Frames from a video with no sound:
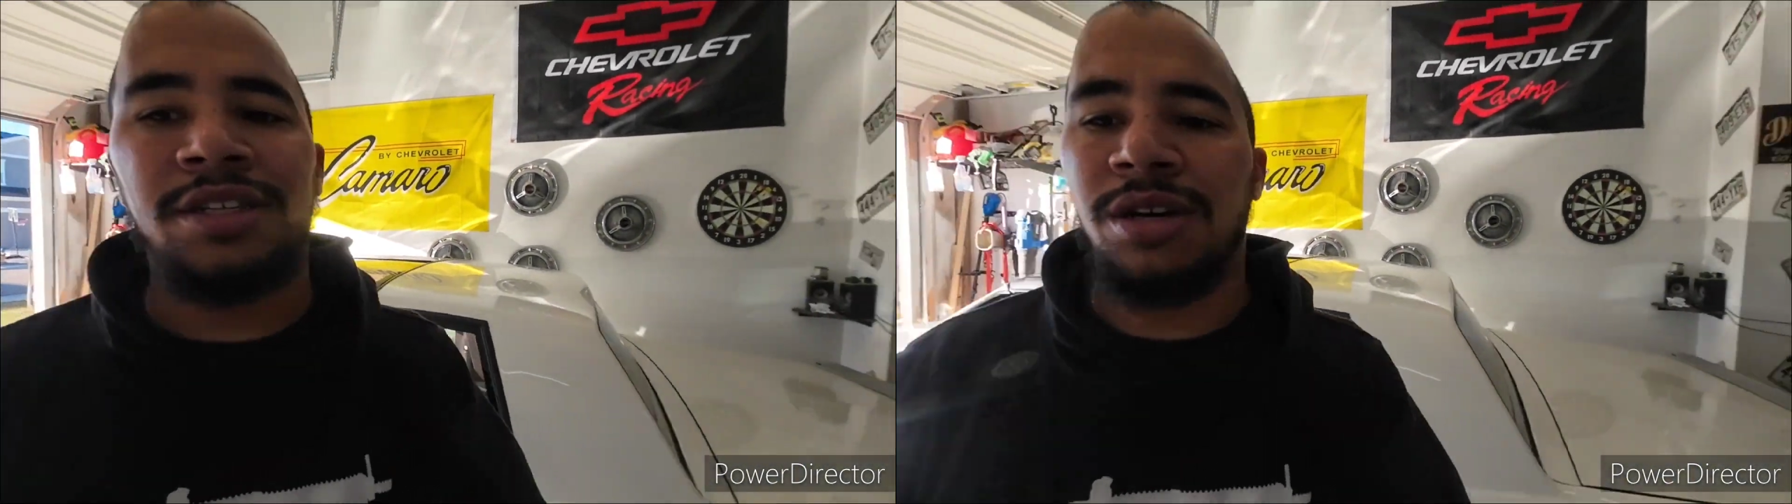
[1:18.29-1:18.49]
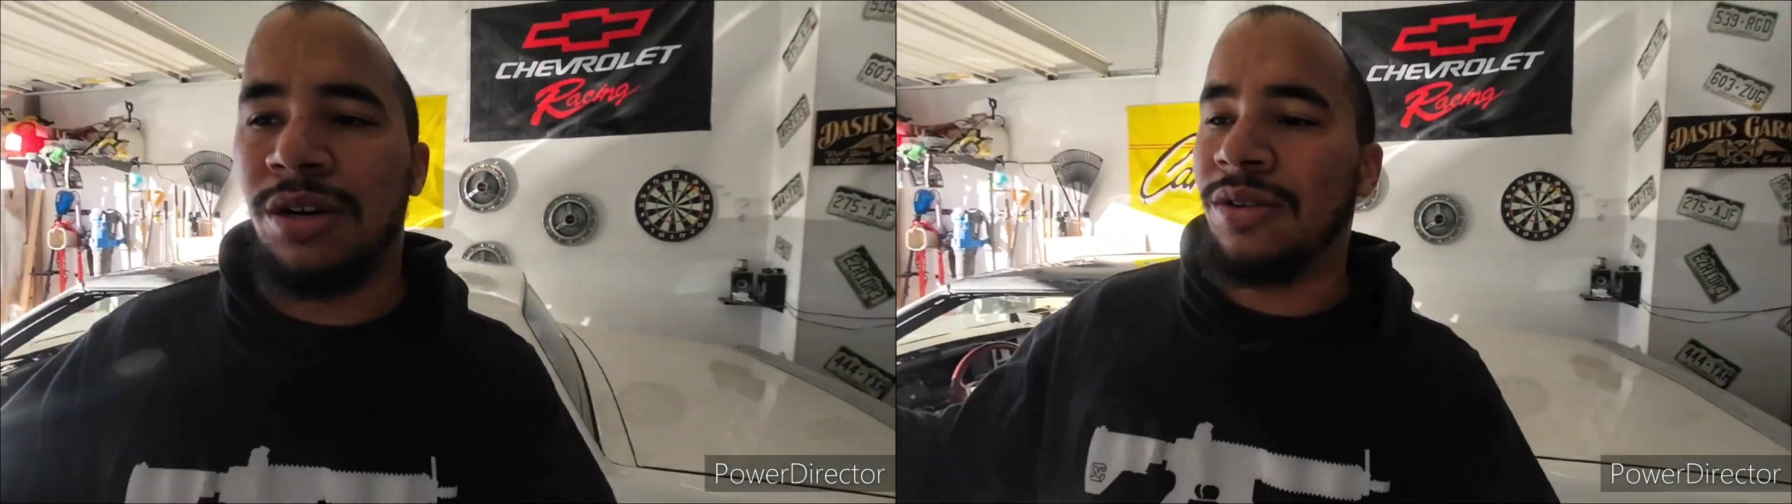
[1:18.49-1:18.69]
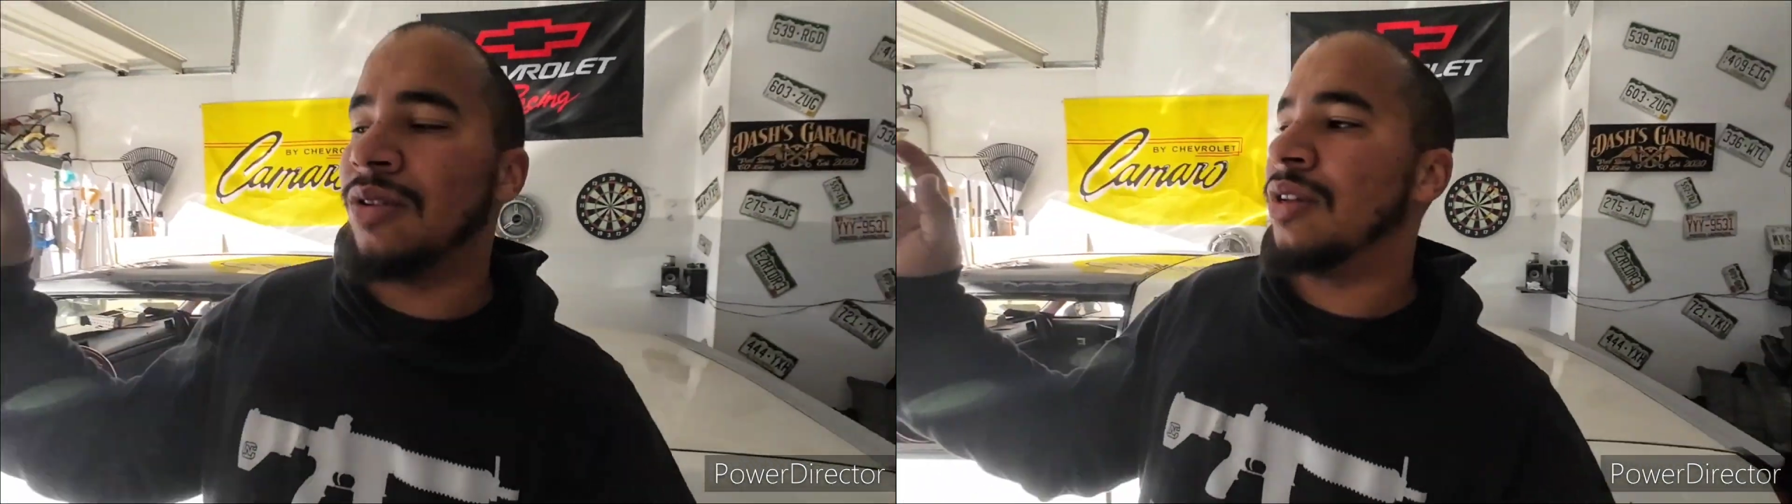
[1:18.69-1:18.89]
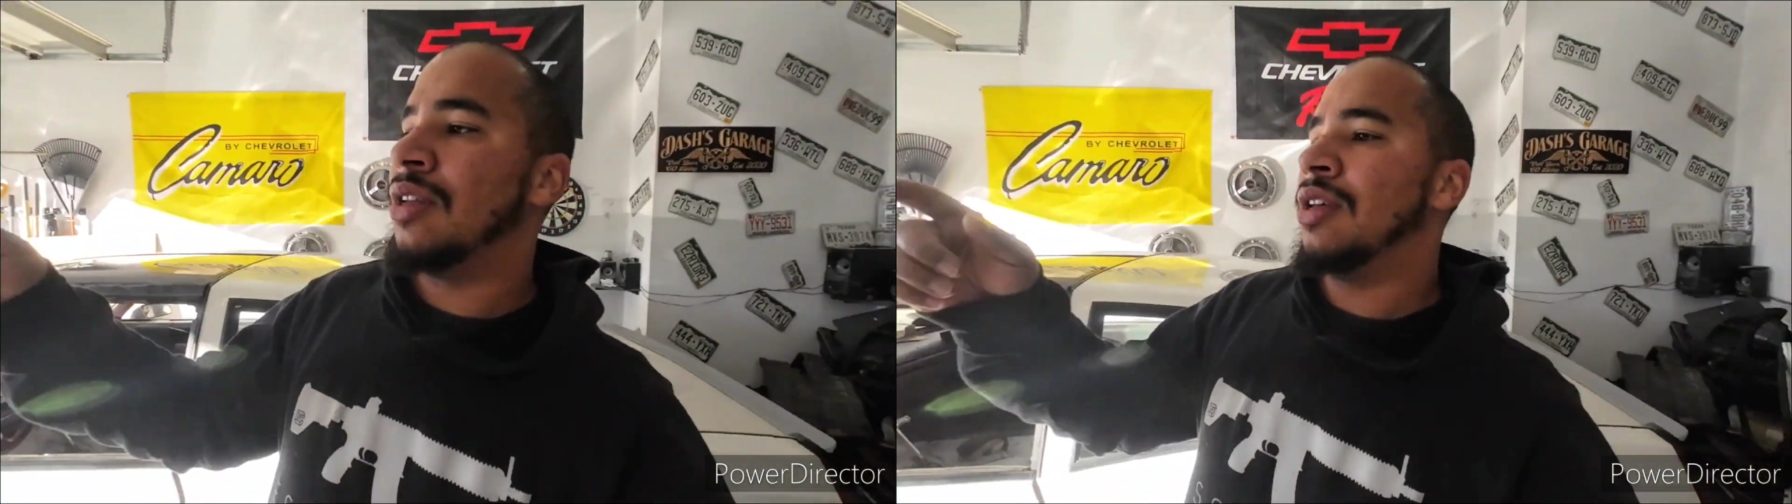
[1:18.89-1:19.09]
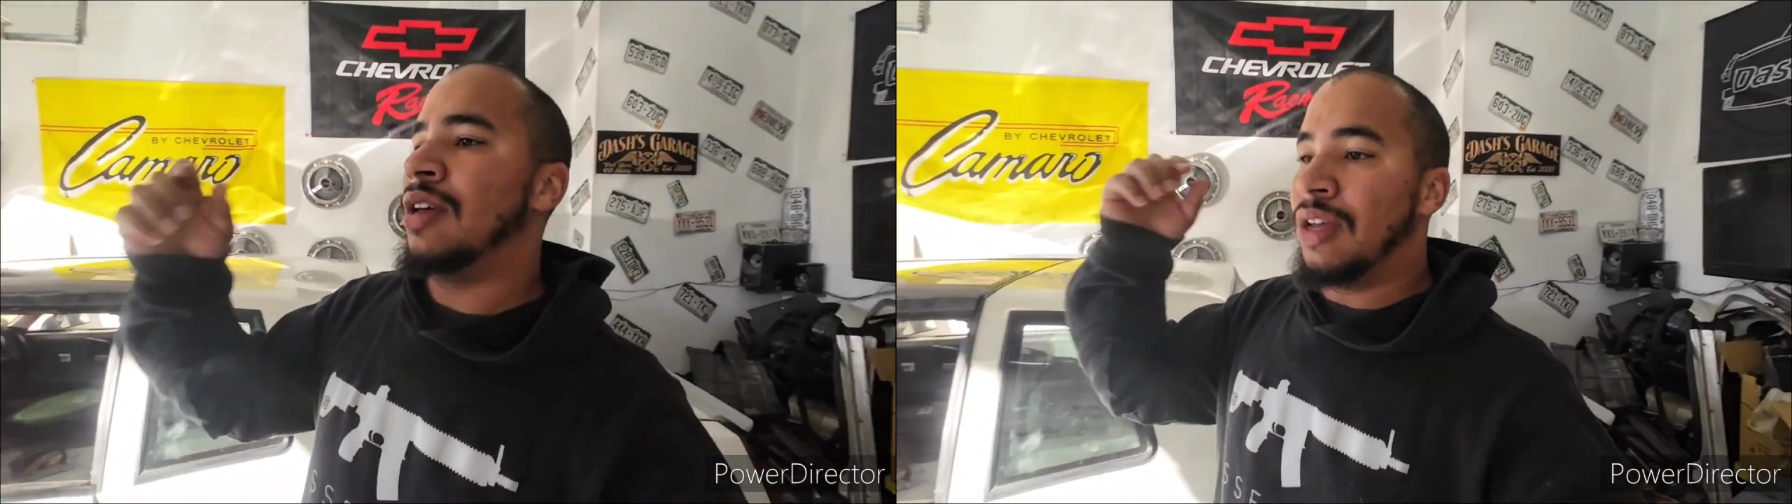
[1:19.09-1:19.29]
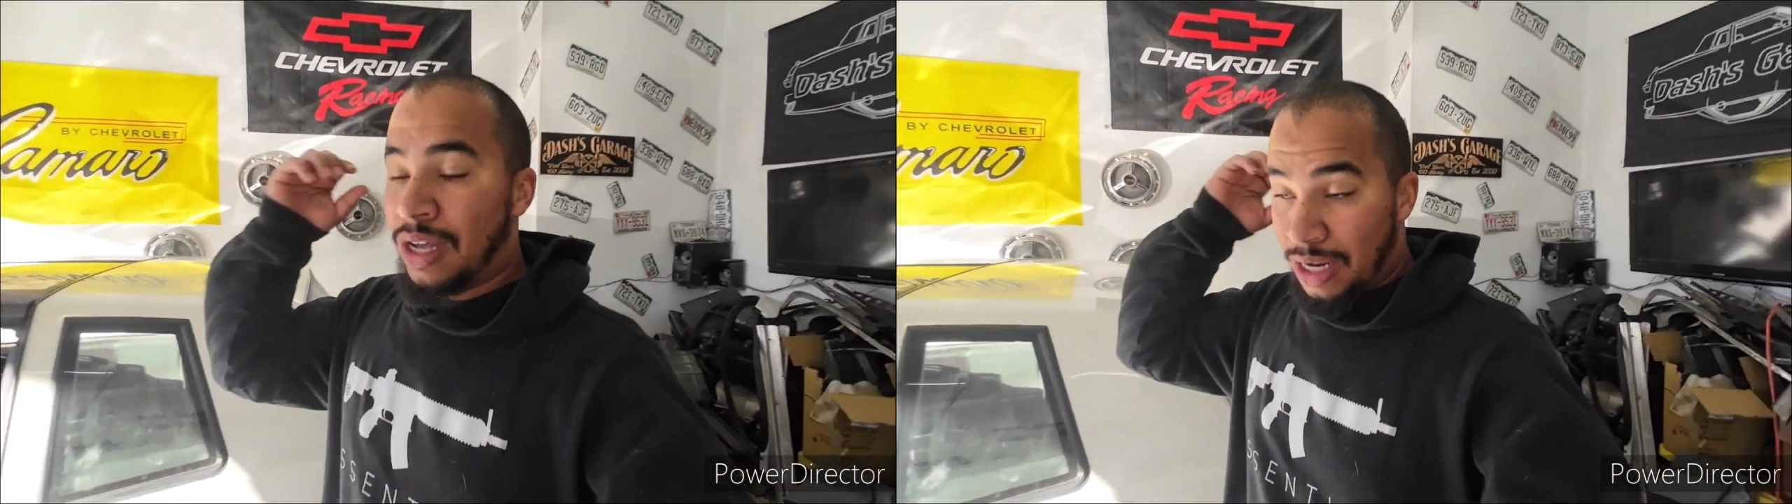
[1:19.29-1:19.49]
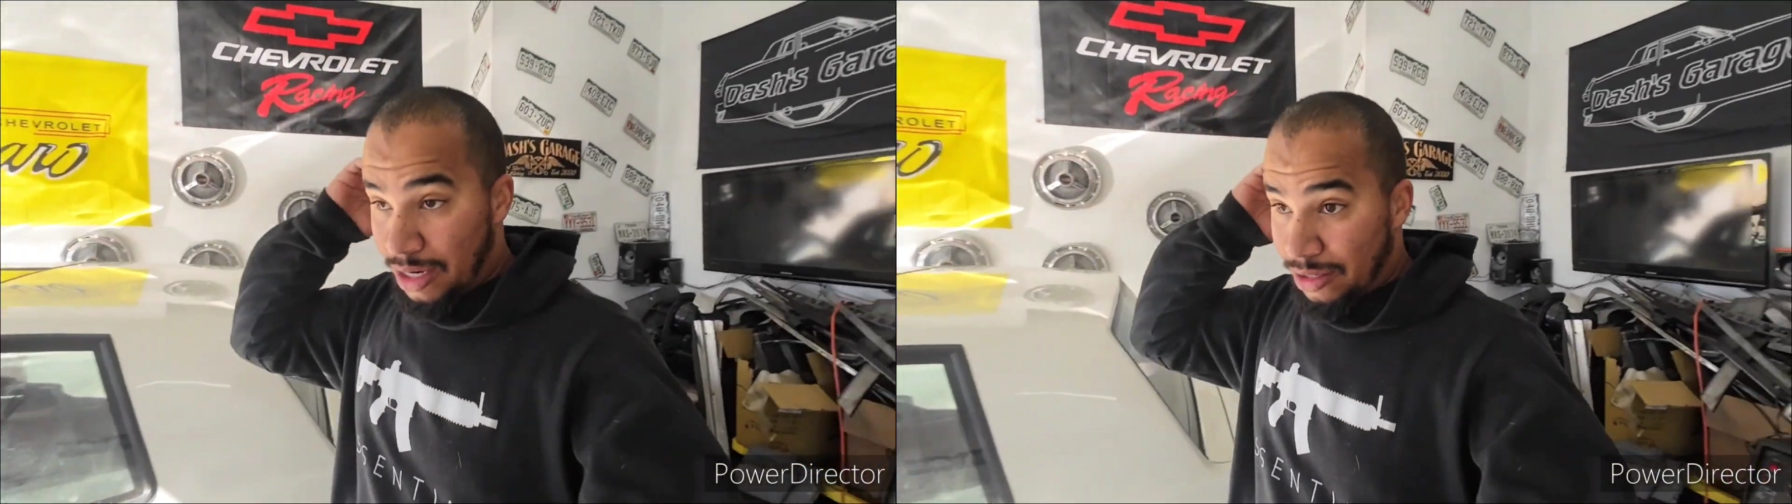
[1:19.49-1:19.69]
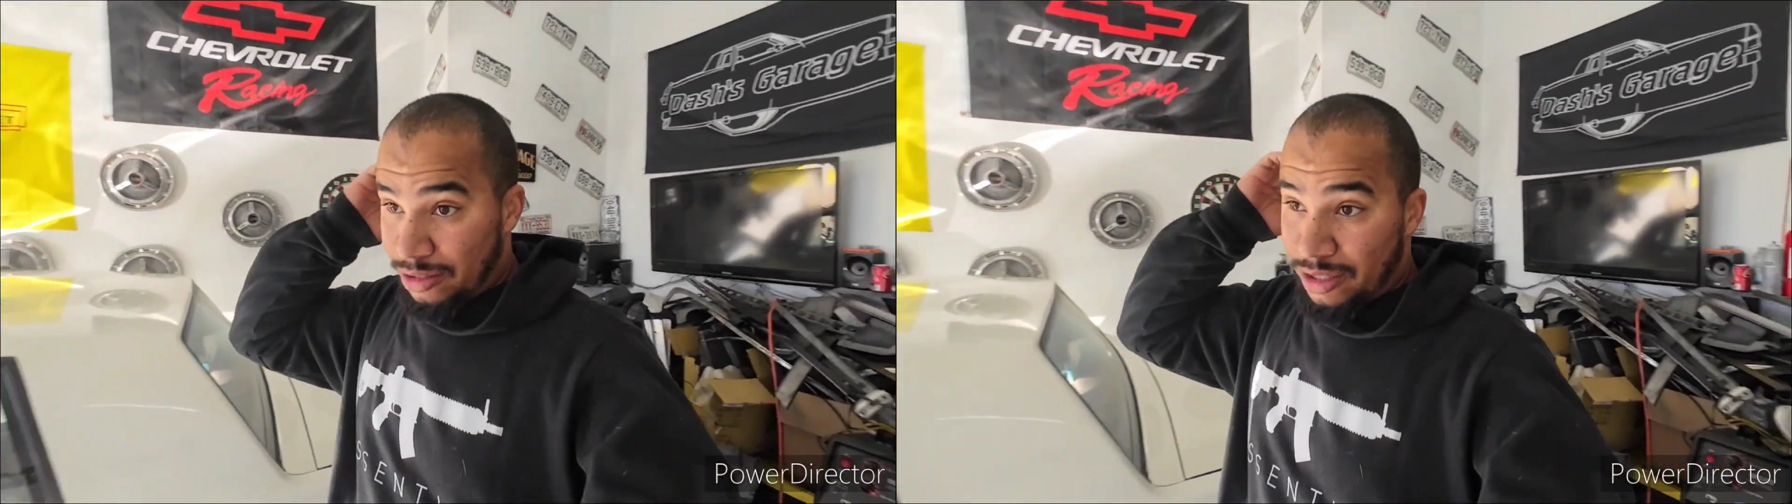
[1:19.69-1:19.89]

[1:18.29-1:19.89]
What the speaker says: So I'll